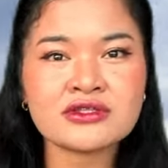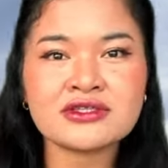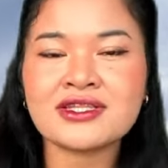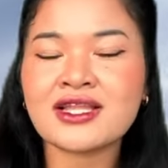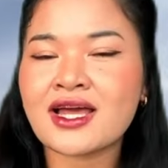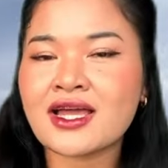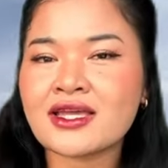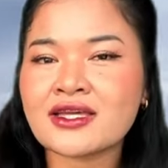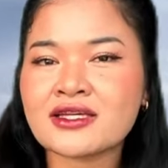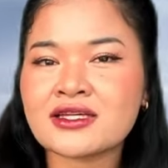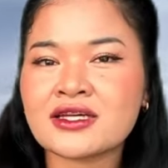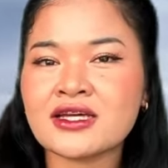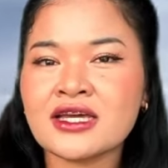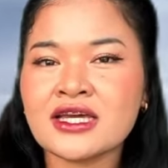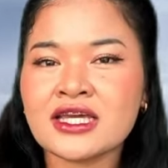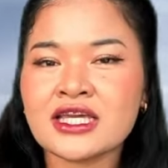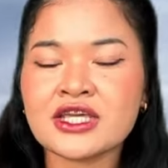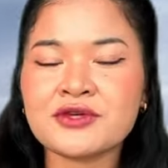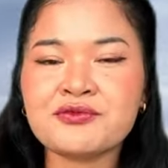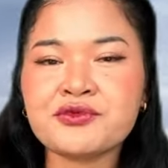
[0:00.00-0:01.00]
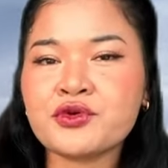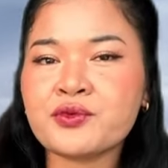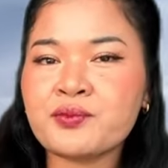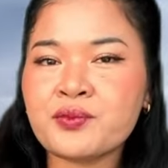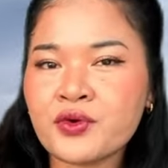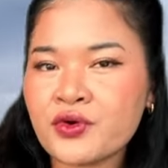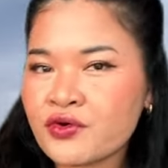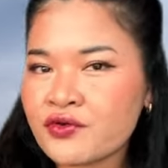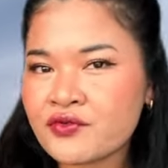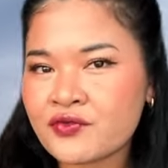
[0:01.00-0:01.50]
Like if you
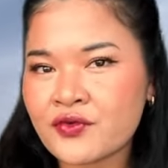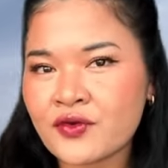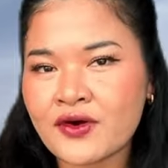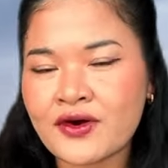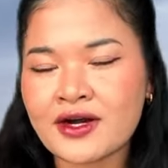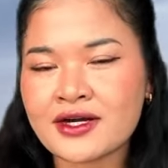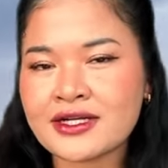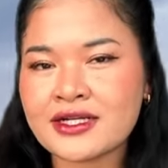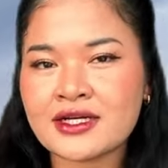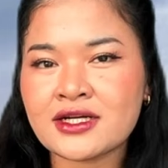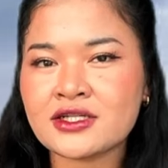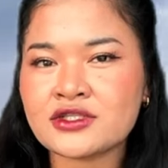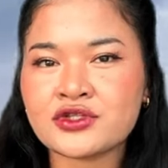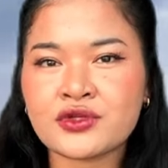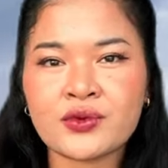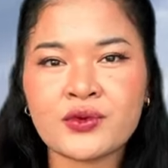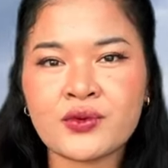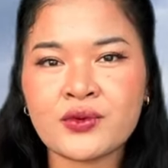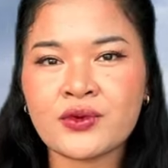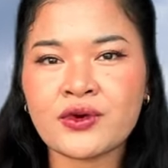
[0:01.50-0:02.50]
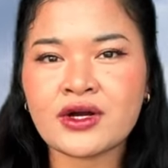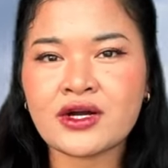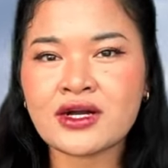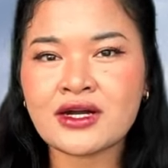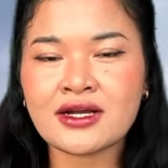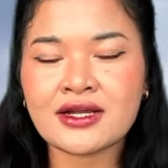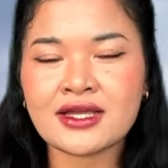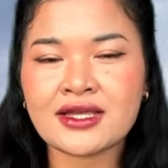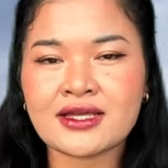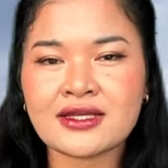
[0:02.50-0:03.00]
book for the
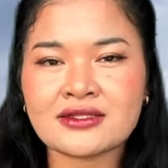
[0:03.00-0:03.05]
tour,